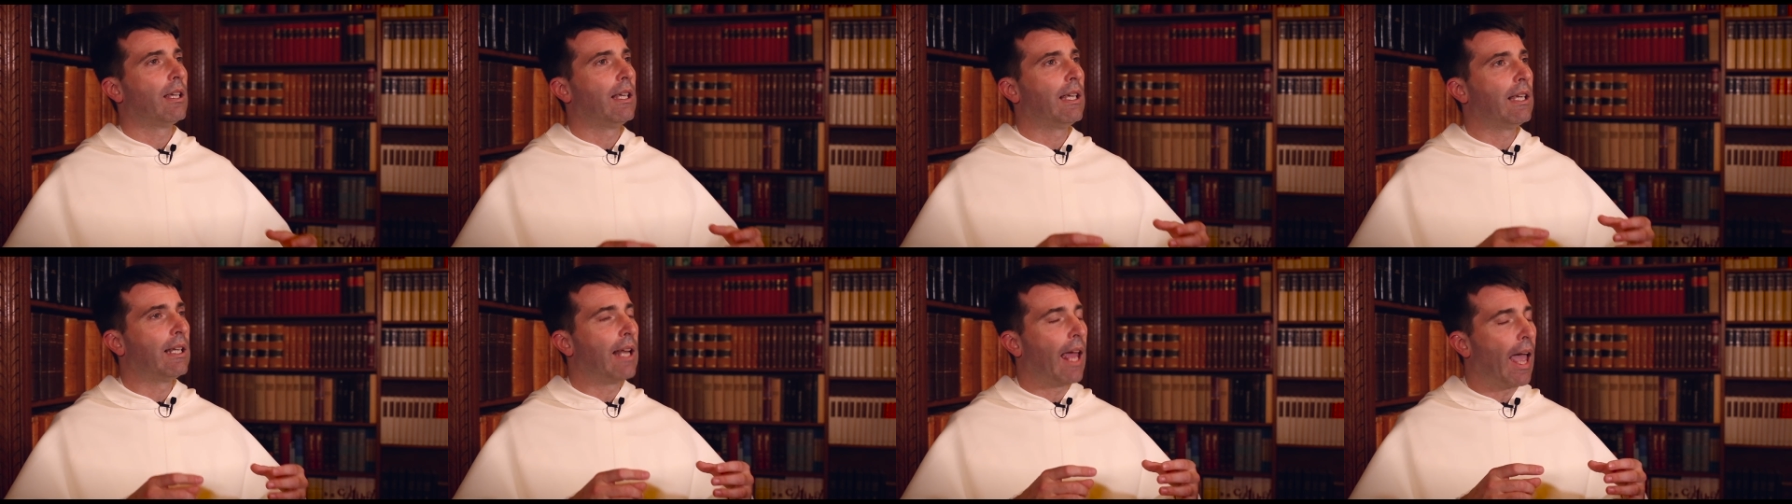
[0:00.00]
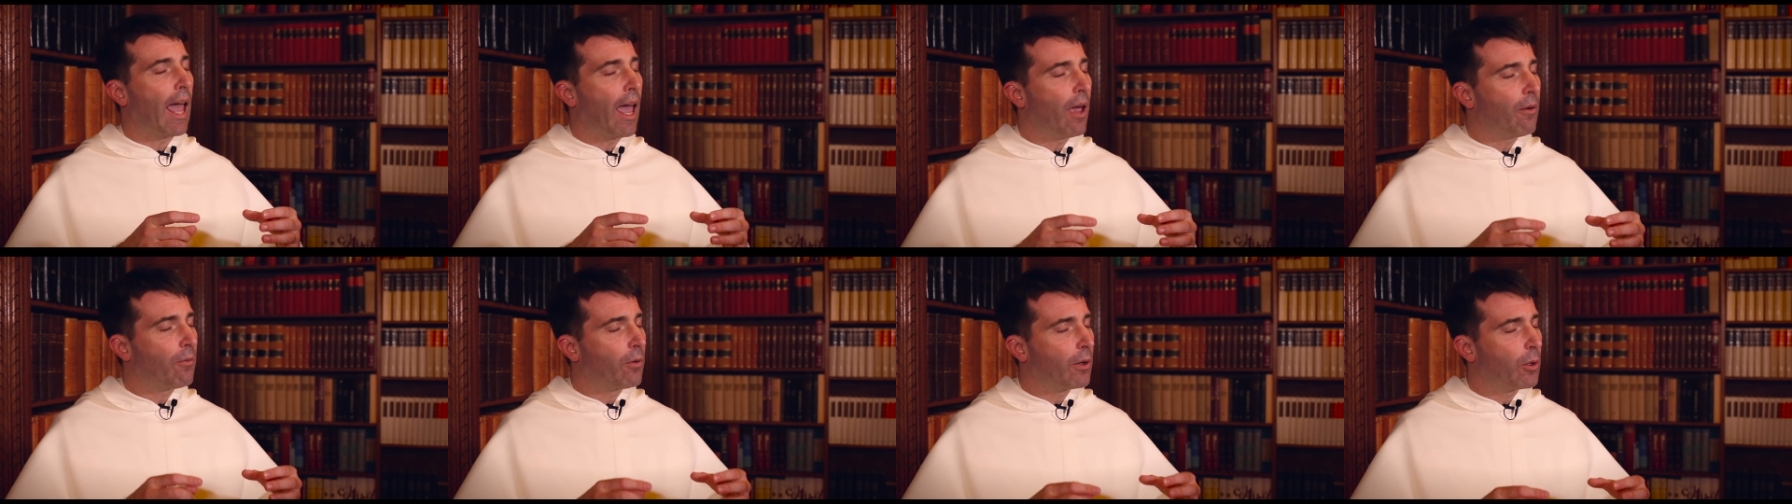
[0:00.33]
In
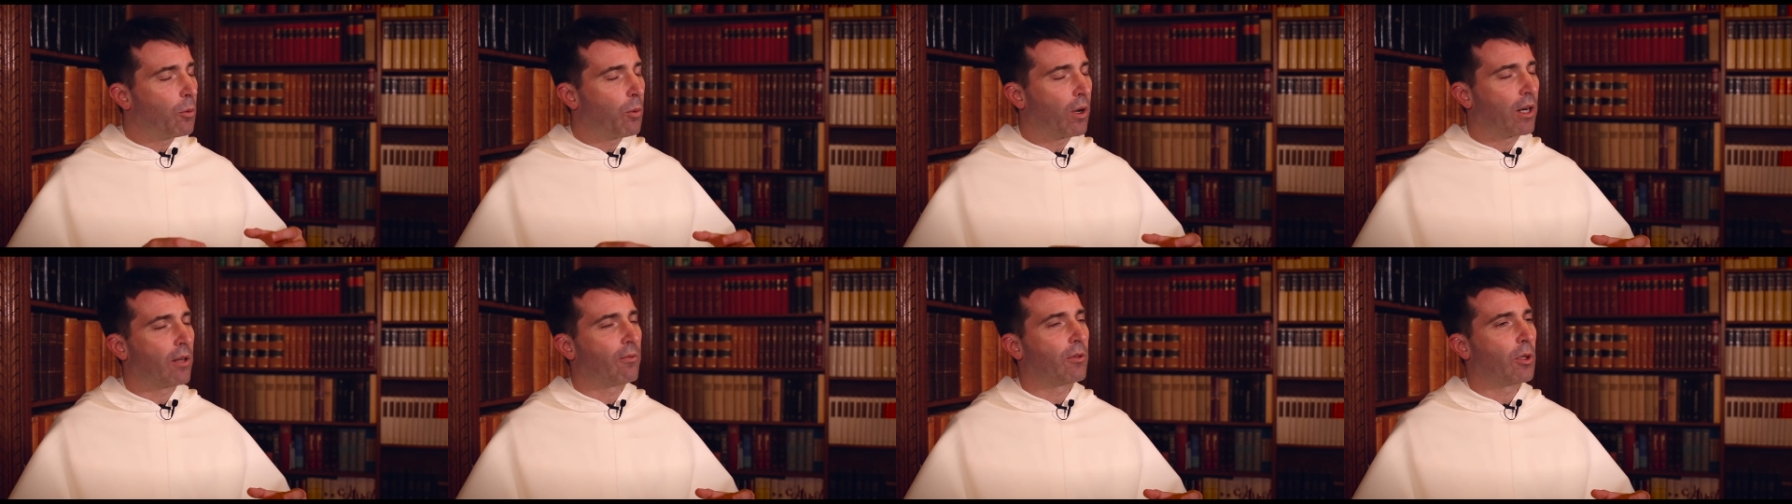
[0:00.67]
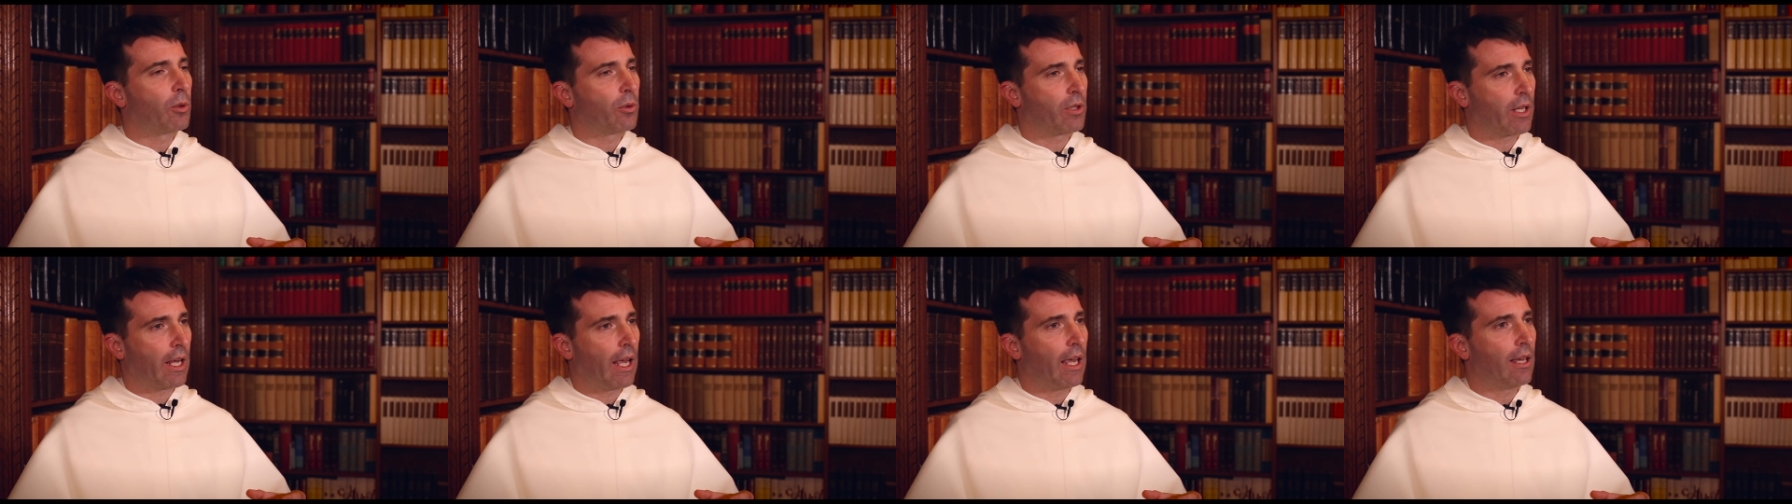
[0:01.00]
every one of
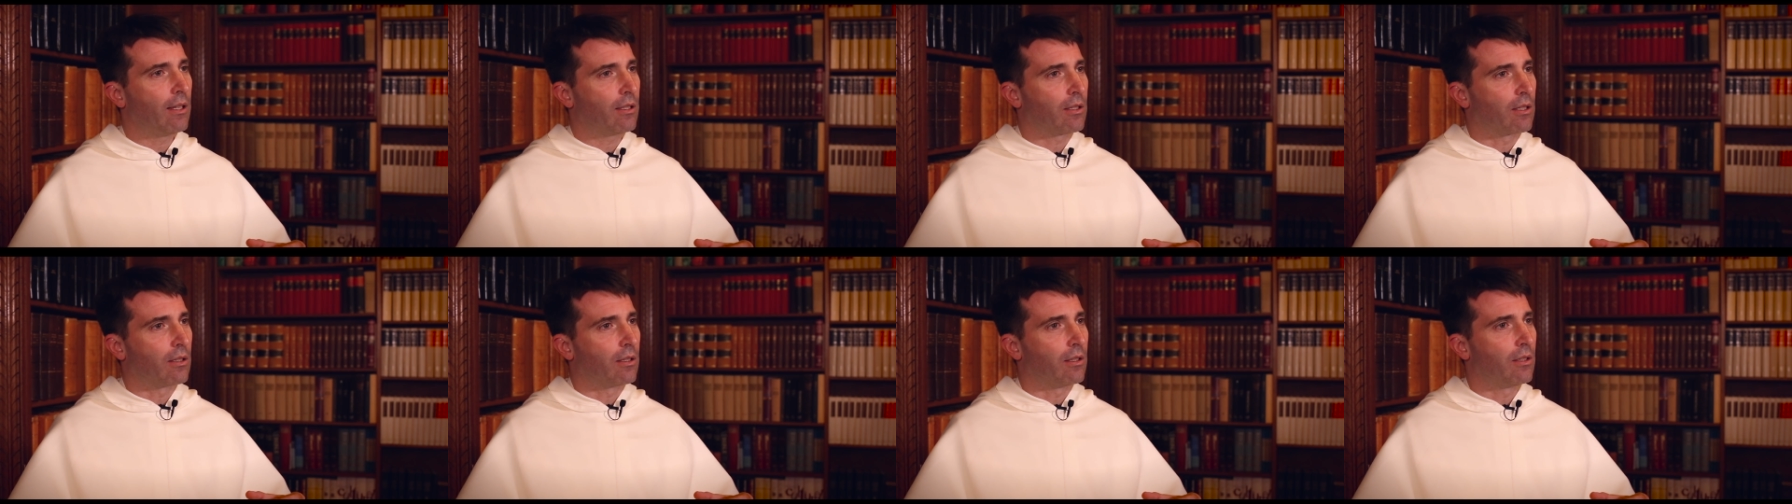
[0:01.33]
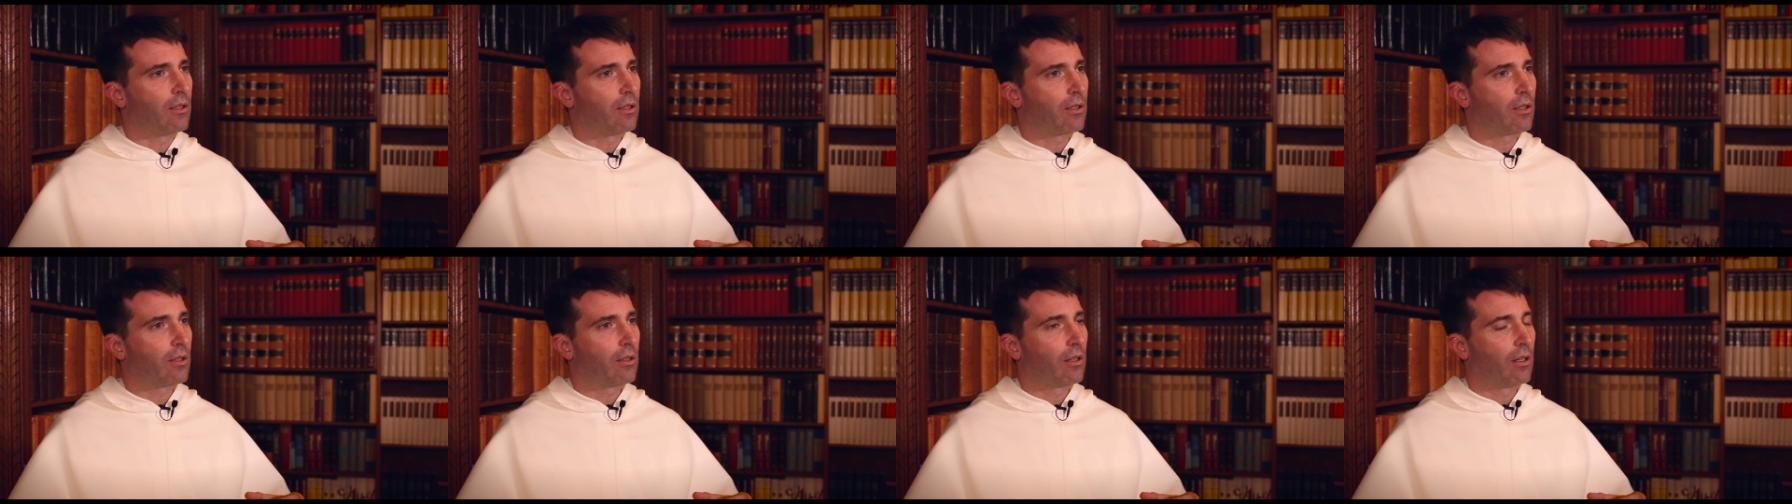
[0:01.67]
those
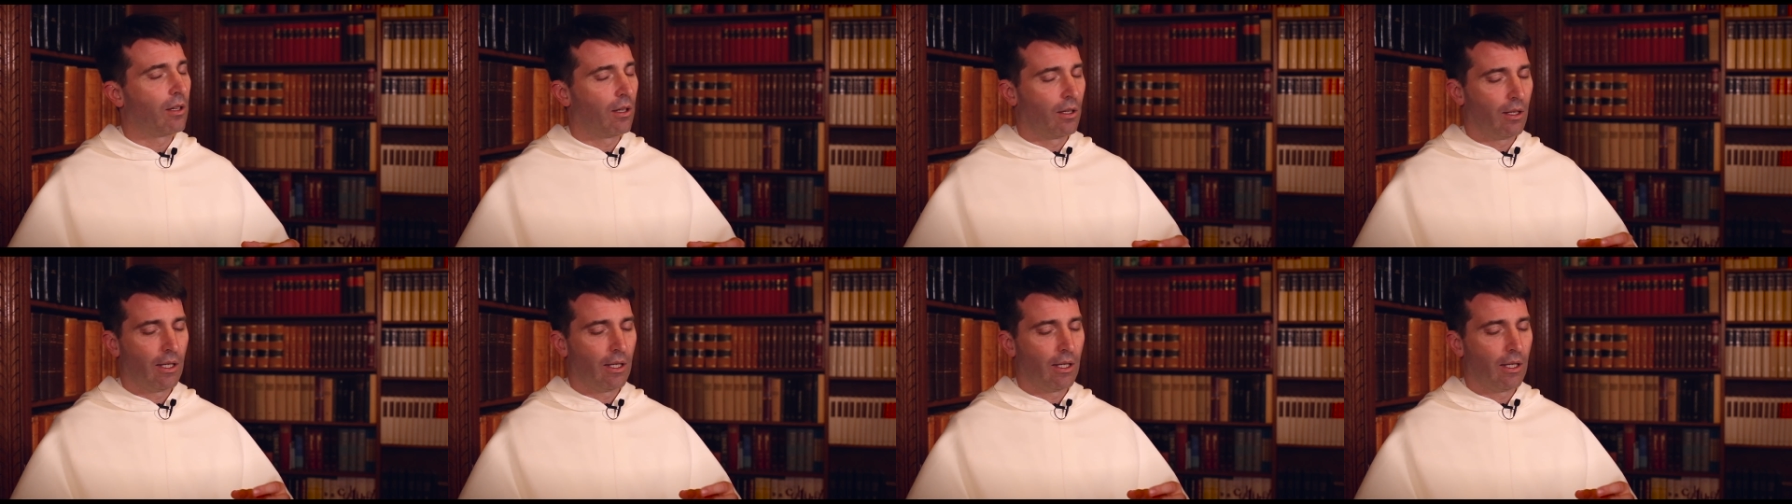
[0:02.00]
cases,